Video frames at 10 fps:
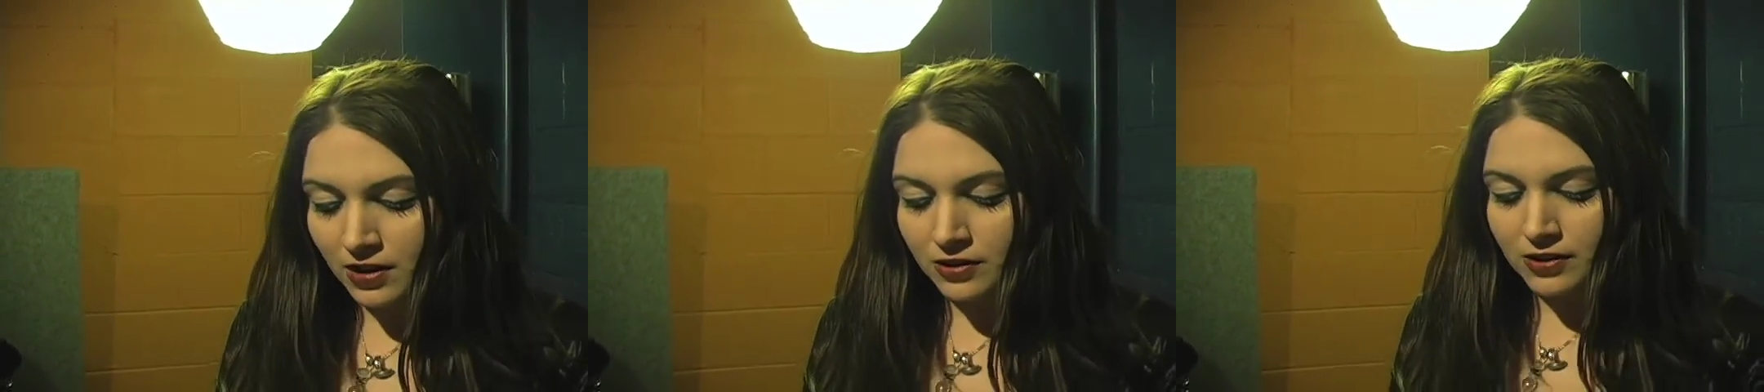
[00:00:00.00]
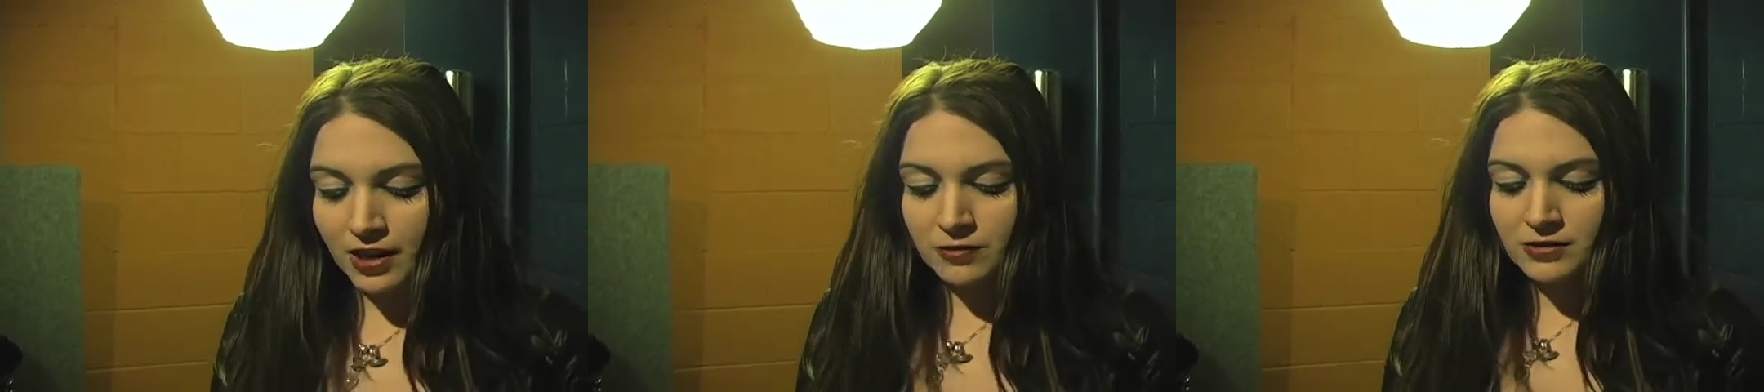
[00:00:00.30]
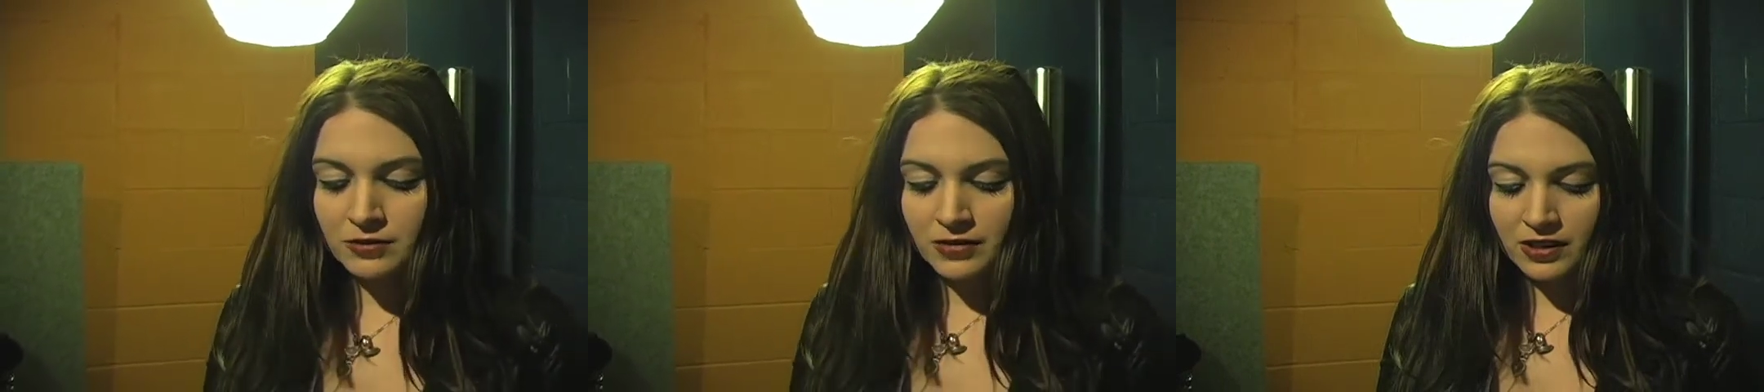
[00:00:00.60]
You came
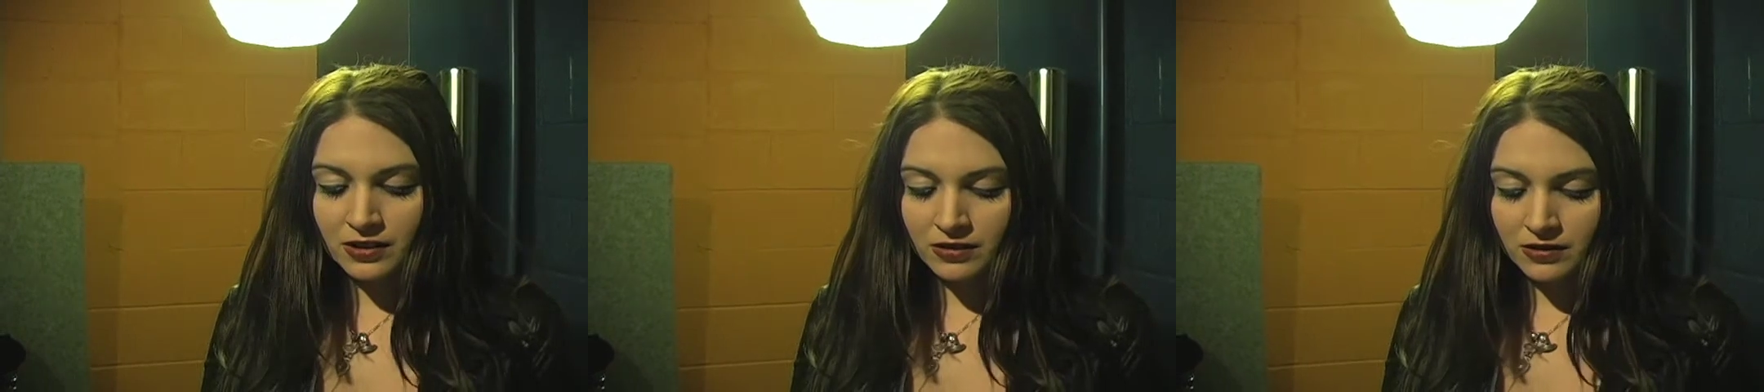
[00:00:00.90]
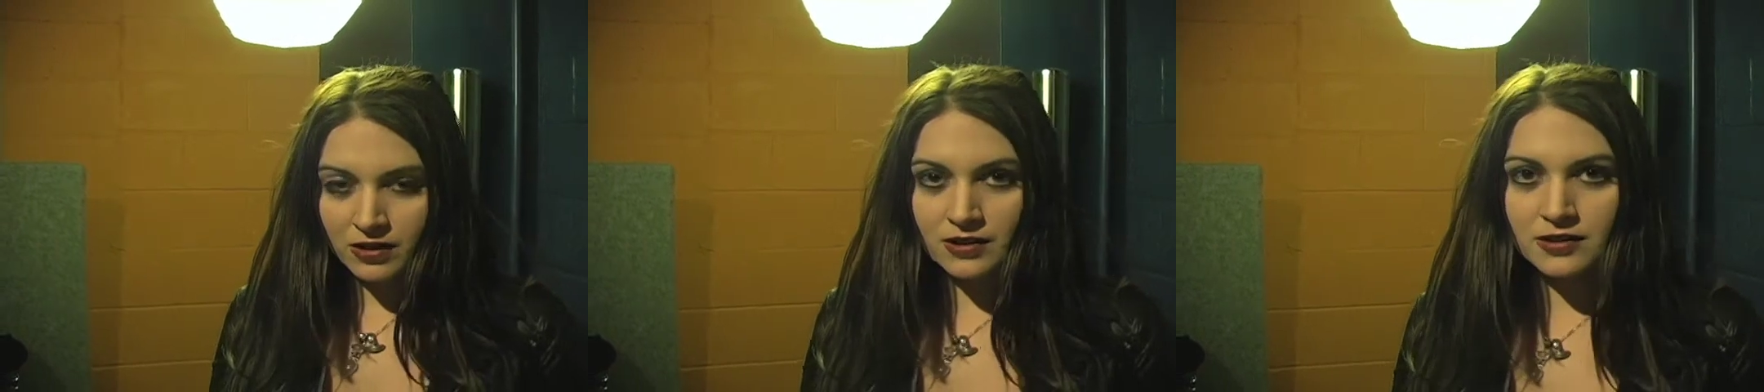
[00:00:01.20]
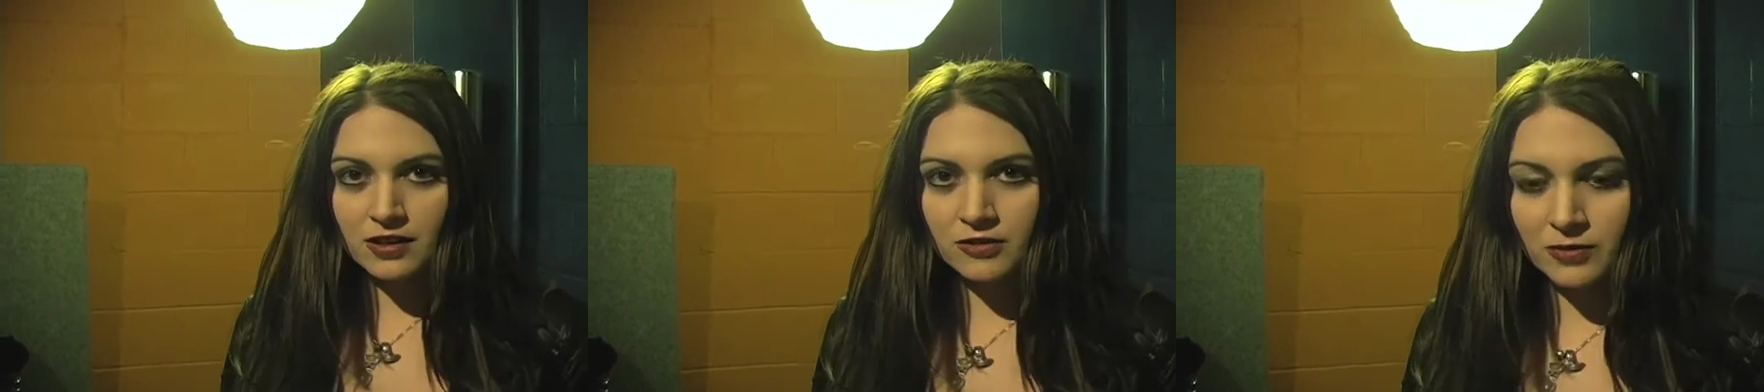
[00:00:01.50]
to me and
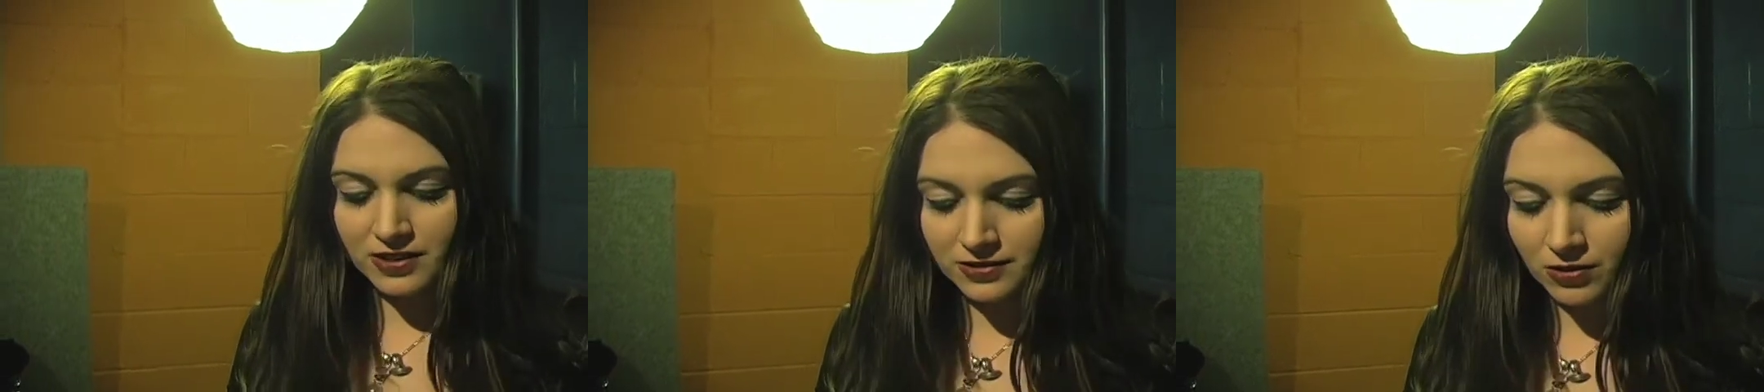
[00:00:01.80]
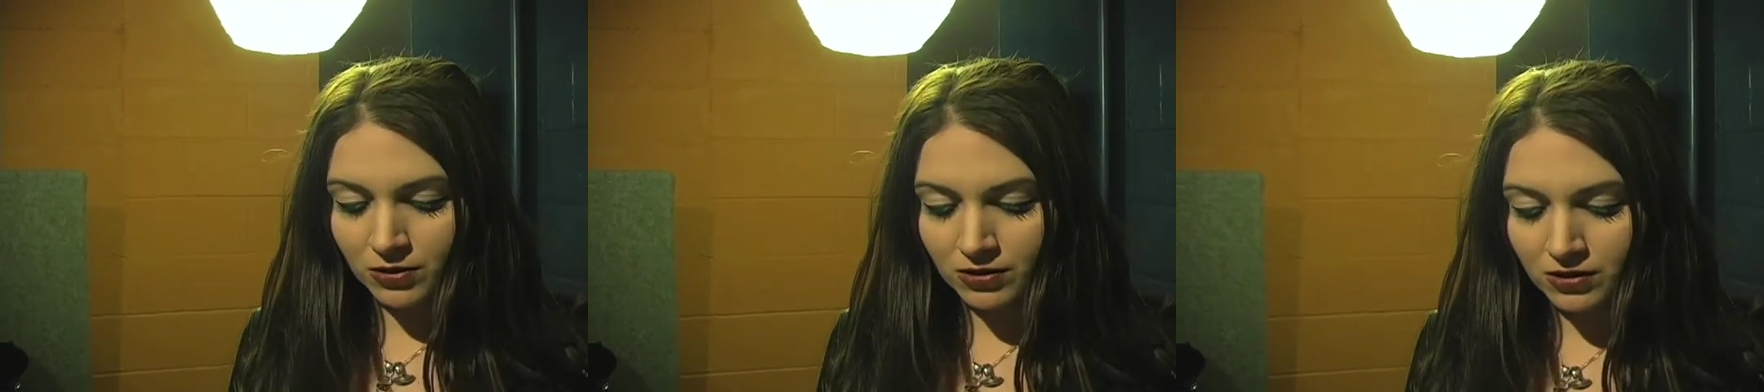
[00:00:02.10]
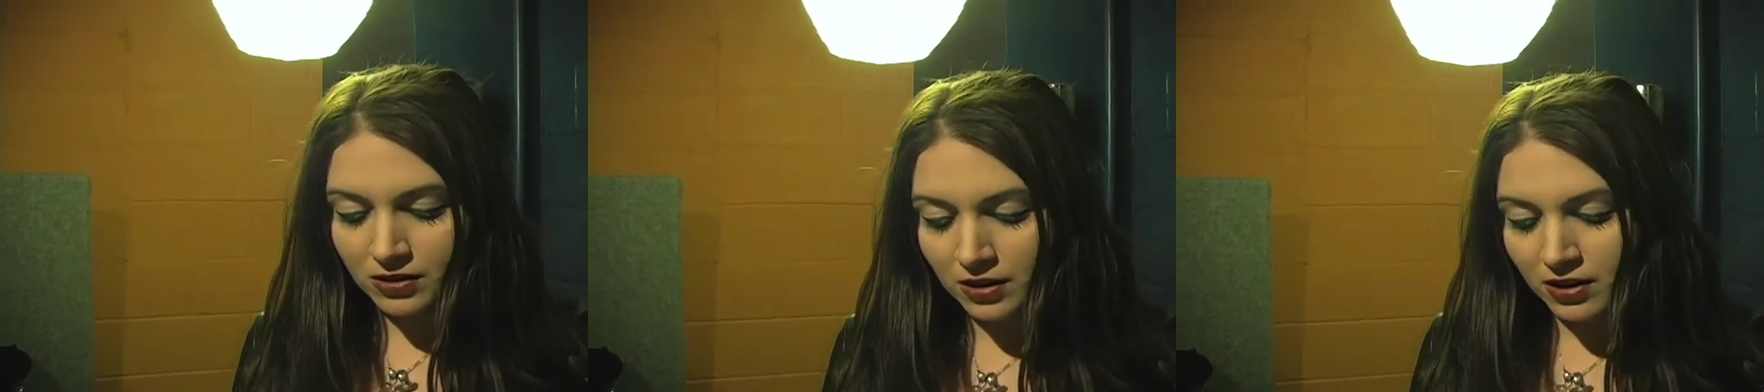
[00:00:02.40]
saved my soul.
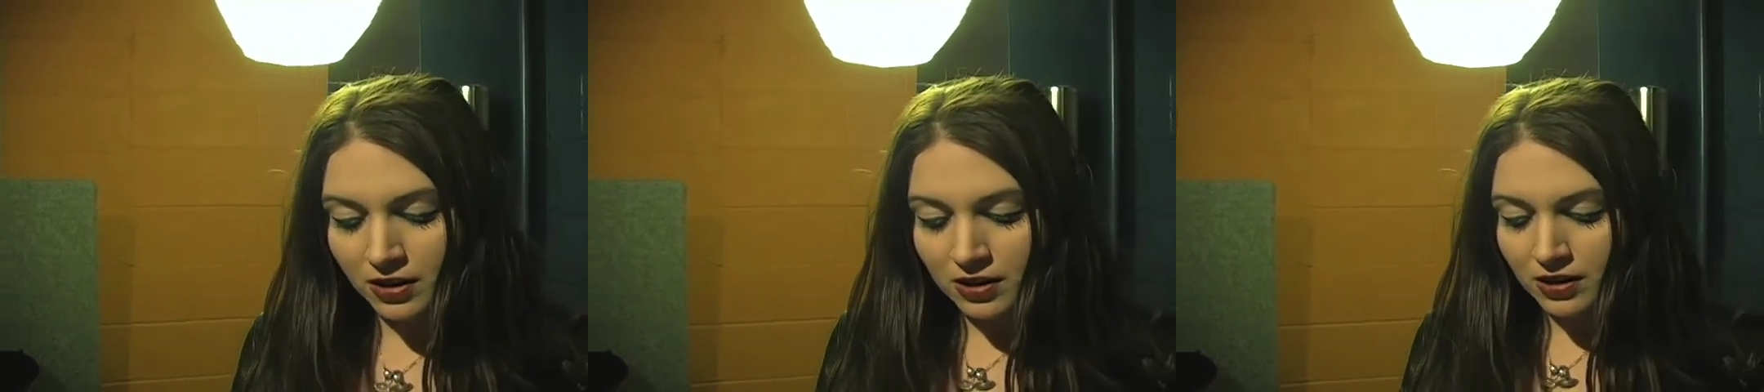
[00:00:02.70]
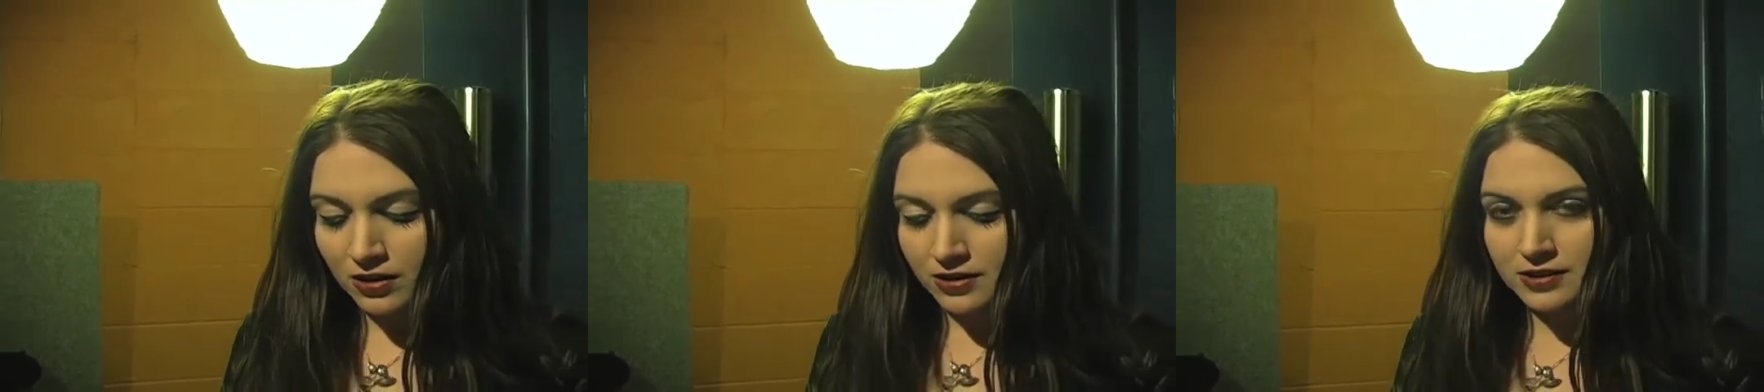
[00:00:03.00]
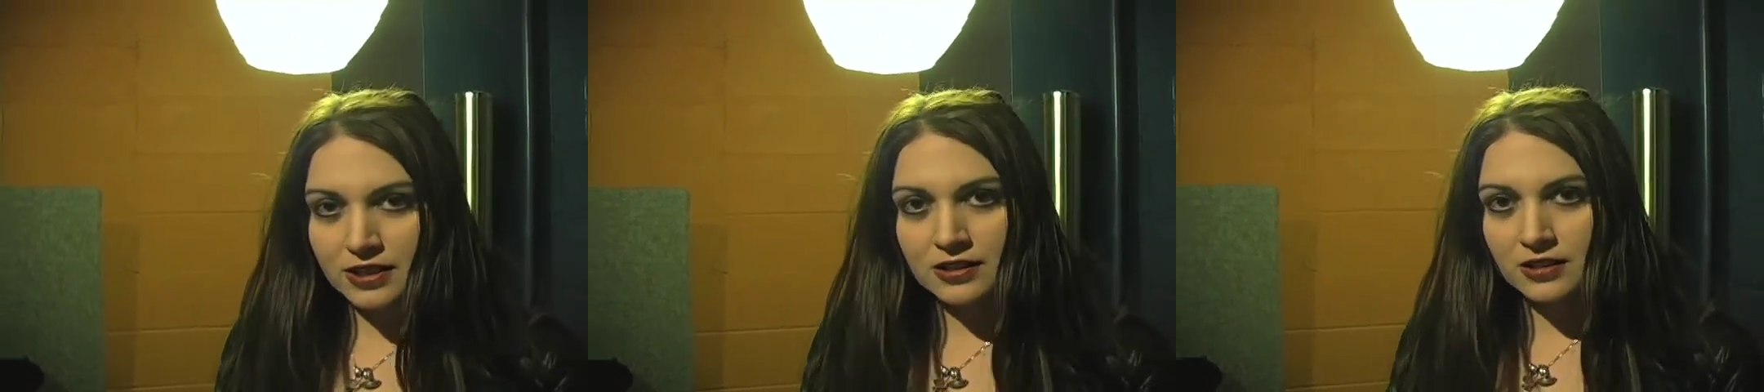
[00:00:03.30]
Couldn't
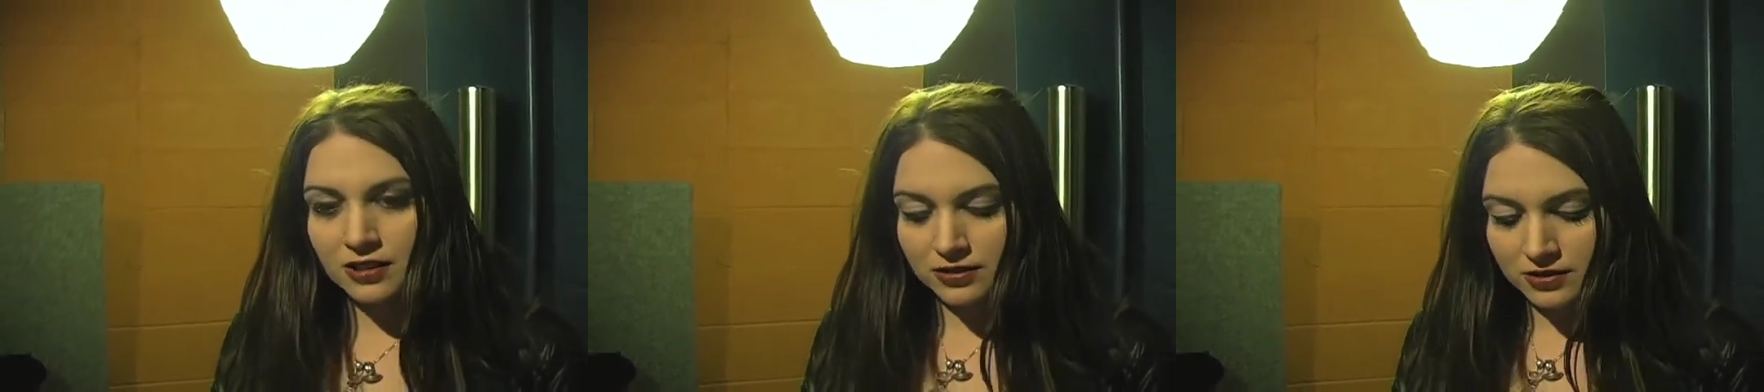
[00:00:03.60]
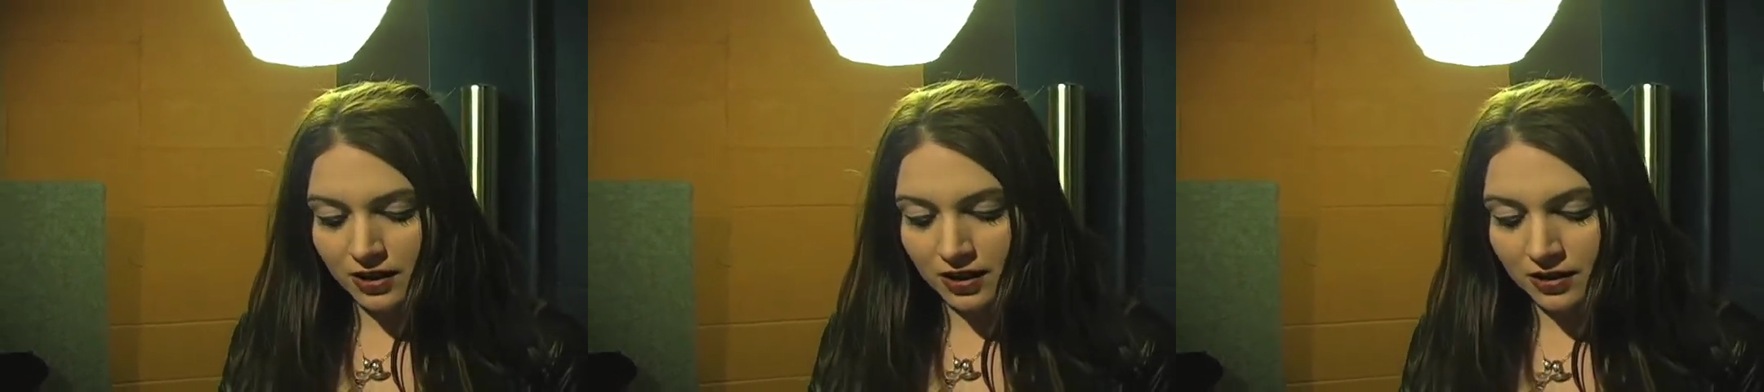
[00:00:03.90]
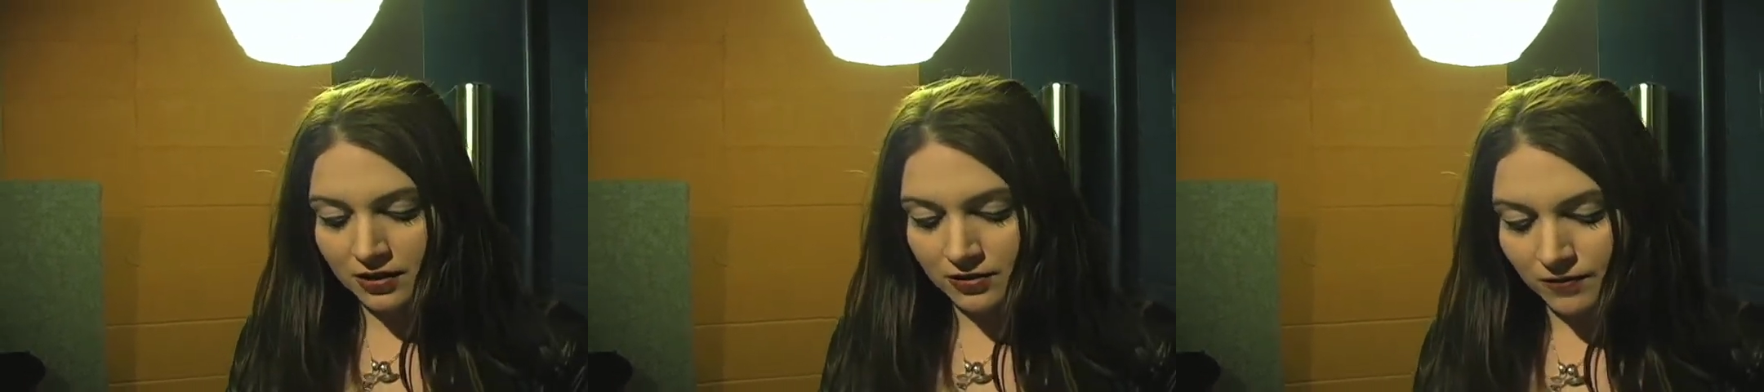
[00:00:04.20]
stand another day.